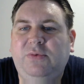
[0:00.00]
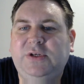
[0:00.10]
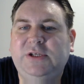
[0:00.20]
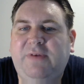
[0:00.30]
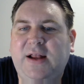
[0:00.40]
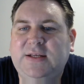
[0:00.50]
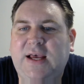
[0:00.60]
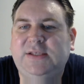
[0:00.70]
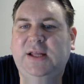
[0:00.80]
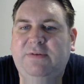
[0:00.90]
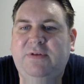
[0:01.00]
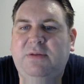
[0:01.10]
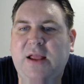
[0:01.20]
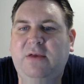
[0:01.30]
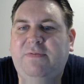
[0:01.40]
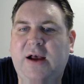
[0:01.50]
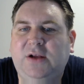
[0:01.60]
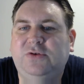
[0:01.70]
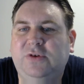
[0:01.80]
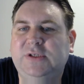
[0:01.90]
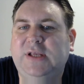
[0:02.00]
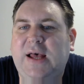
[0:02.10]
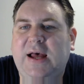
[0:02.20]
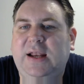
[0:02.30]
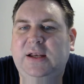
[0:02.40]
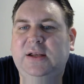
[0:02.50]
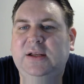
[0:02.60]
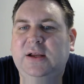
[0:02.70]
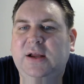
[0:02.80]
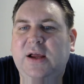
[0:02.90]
which is fantastic for the manufacturers and